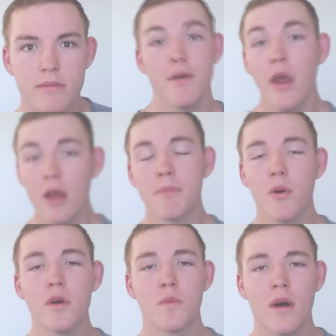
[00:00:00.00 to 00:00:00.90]
A very
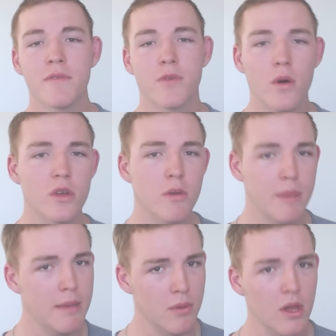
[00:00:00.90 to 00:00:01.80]
important one for all you
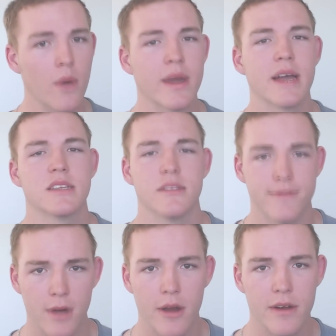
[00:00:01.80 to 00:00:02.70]
people going out to the
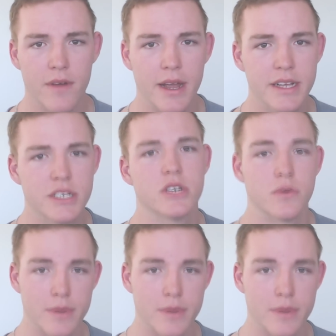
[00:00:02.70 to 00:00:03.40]
firing range.